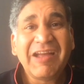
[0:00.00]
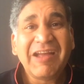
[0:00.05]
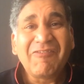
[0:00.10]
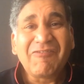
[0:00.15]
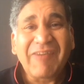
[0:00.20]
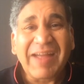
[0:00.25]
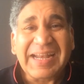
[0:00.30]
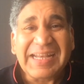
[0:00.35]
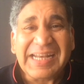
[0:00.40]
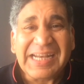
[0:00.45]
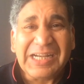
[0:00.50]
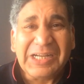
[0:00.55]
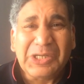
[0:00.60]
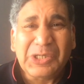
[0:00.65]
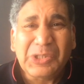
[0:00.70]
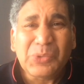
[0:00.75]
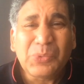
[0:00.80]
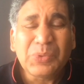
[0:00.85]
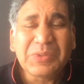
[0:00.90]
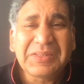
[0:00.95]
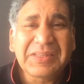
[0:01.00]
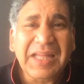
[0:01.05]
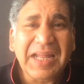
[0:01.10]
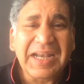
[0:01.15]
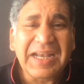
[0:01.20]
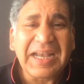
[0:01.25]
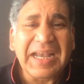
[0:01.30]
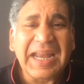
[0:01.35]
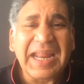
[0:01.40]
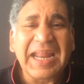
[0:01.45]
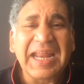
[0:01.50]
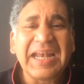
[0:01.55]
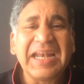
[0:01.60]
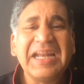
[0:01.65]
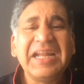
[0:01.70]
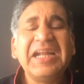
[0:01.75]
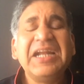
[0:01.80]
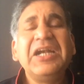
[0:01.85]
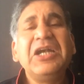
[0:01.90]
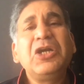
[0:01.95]
fighting tooth and nail
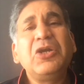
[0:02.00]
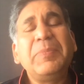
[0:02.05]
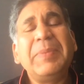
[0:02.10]
to